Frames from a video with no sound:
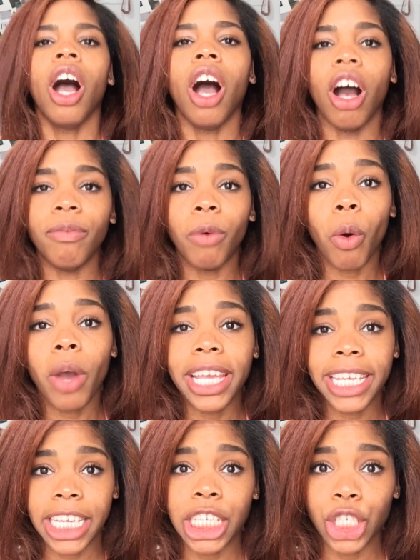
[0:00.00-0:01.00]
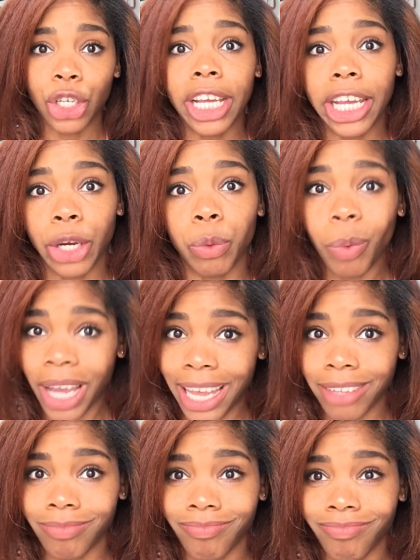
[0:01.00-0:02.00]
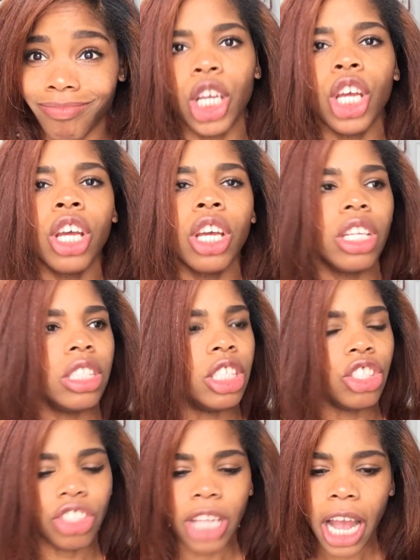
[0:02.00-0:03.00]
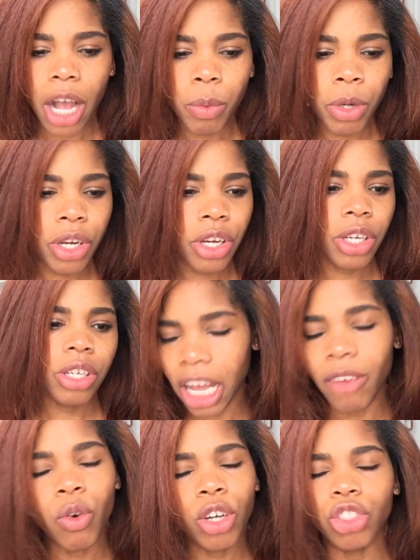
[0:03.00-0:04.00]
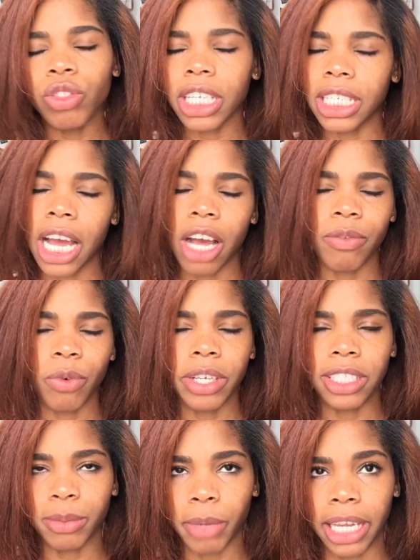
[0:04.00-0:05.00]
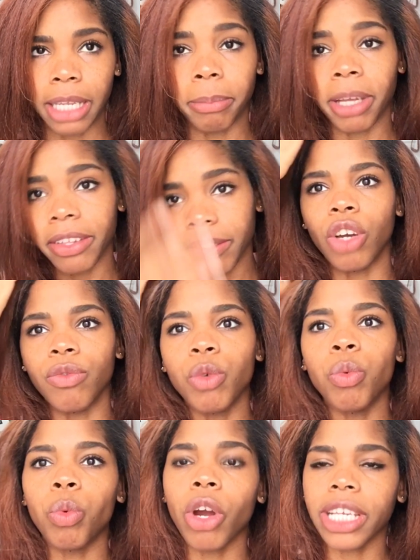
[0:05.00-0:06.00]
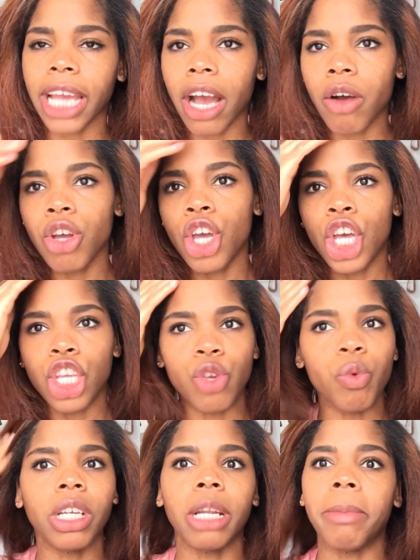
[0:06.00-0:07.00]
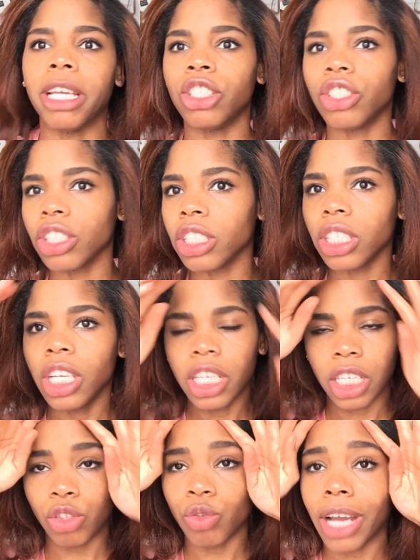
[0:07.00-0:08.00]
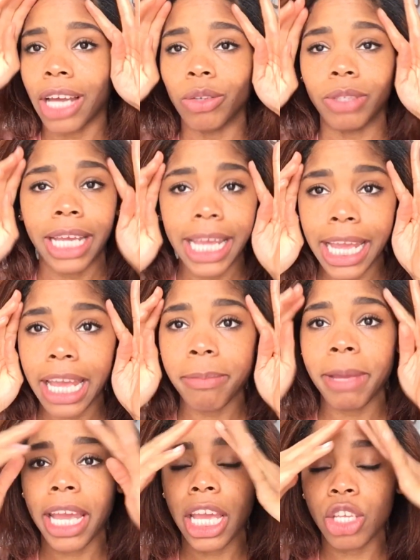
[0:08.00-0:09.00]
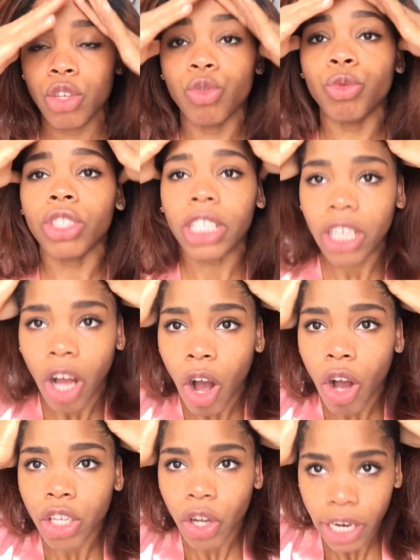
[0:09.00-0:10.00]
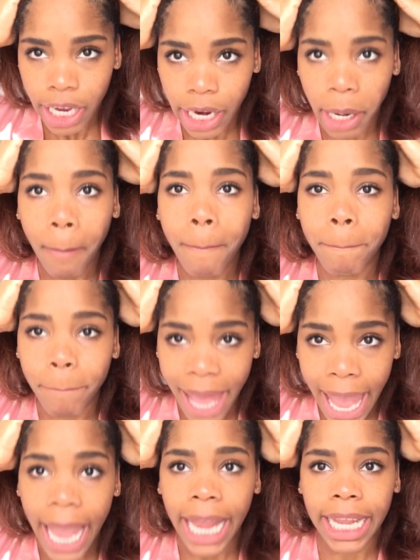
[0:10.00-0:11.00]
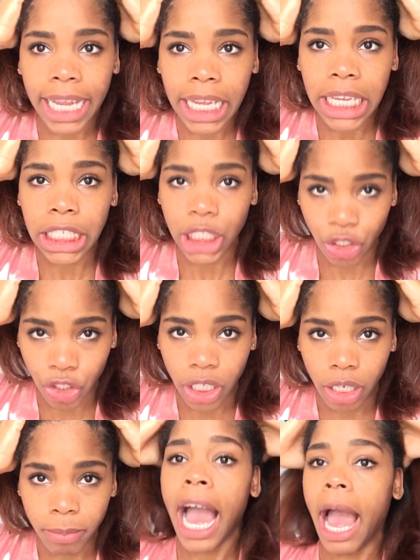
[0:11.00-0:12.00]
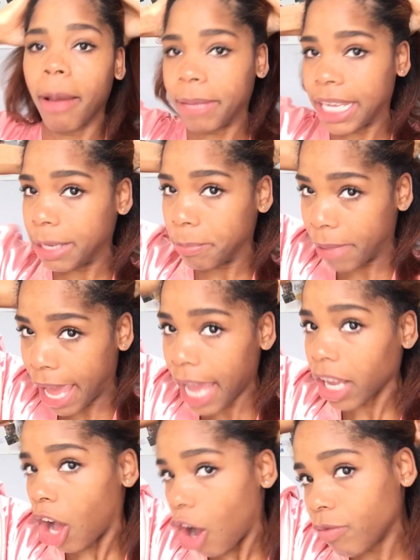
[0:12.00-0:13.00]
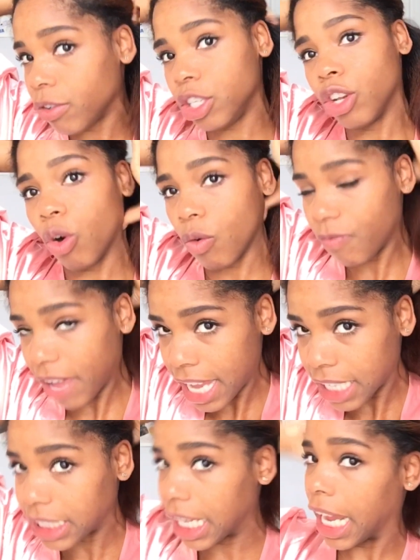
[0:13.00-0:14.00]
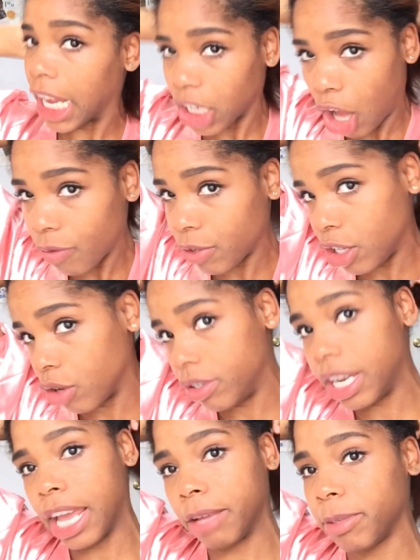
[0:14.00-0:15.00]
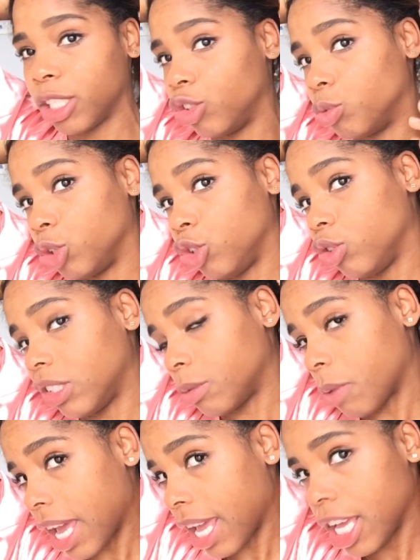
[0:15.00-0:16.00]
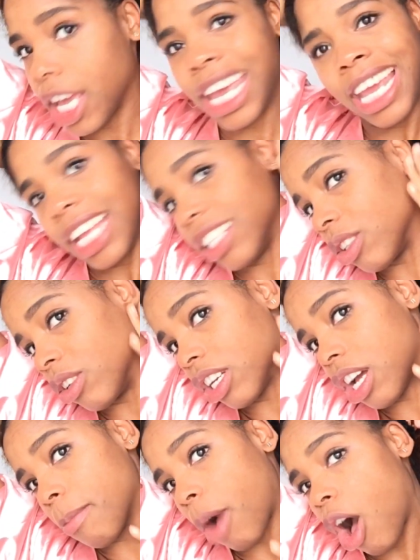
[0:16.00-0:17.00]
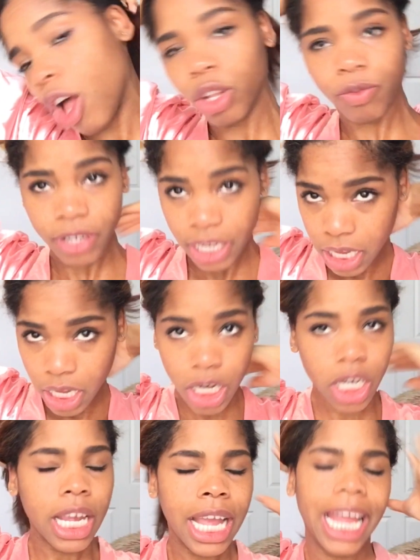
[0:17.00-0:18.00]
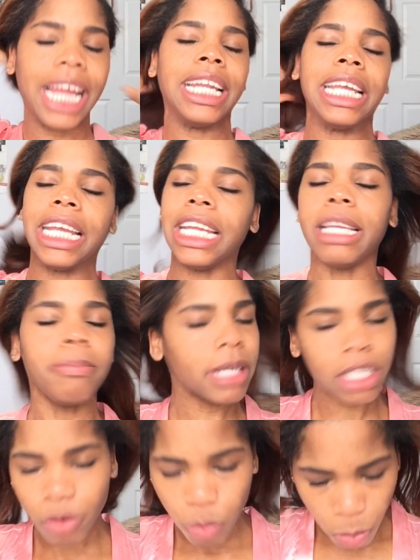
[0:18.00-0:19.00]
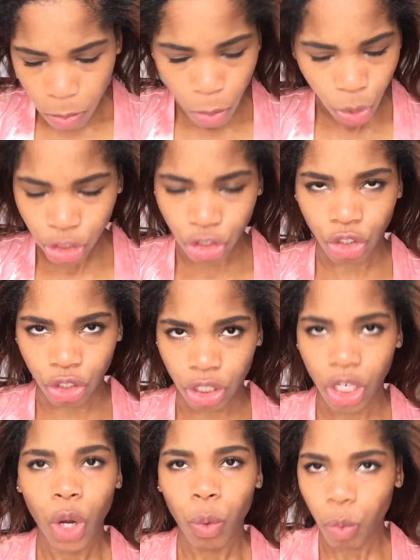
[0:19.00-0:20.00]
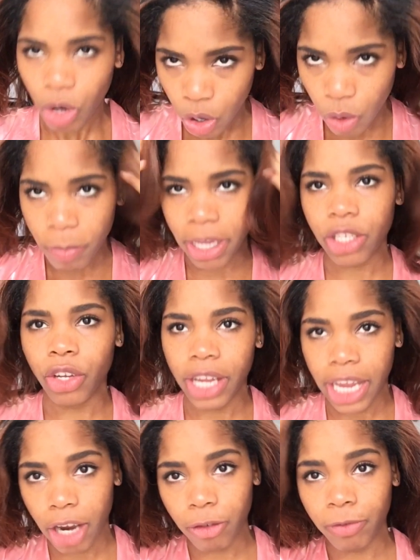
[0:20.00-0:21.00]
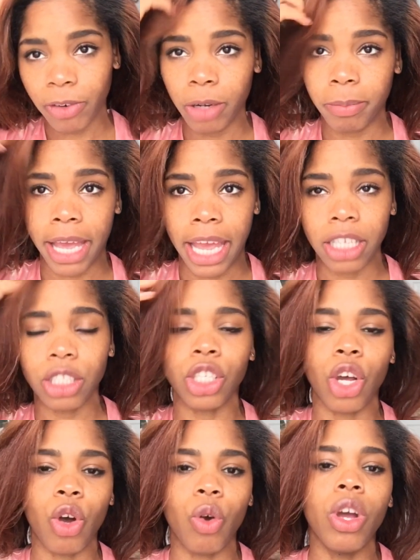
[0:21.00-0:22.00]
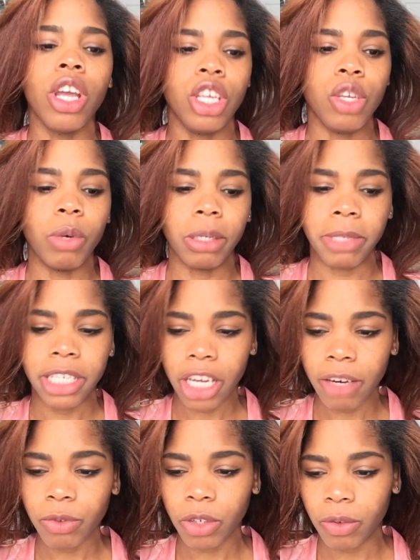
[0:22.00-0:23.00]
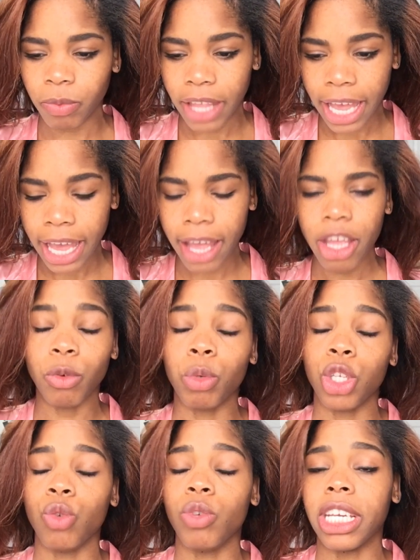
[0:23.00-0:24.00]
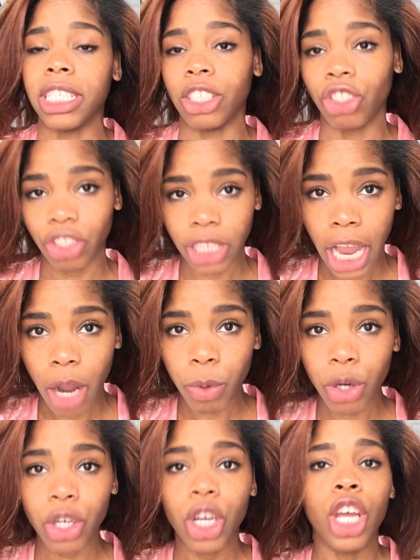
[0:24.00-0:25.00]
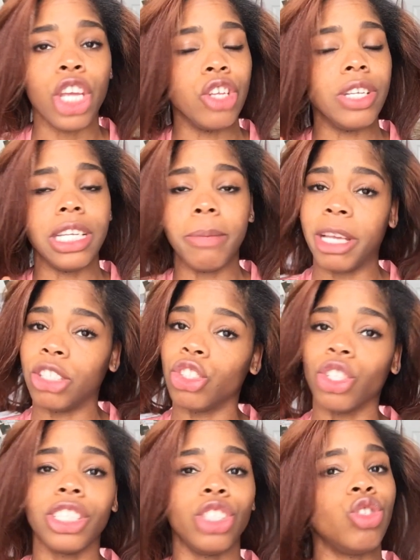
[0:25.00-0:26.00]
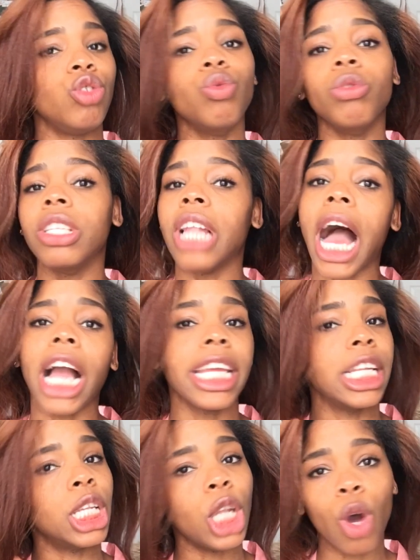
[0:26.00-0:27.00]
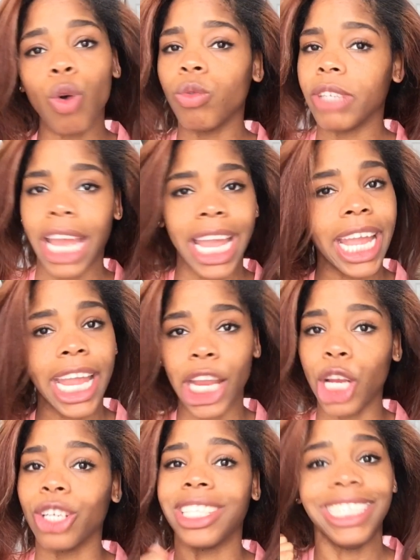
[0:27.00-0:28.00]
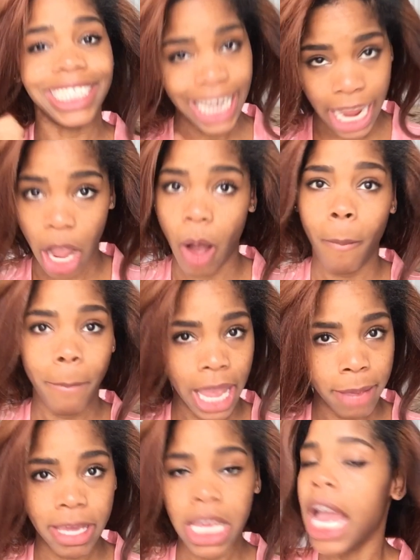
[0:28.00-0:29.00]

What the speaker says: Avoid getting your hair wet. The shower, of course you cannot avoid sweating, but if you work out, you want to make sure that you got on a headband, you slick all your hair back in the gym. I mean back off of your face and off of your neck, because when you sweat, it's going to come all over here, and any bit of moisture will make your hair revert back. So you want to be careful of that. When you get in the shower, you need to make sure that you lock and load that hair down, baby.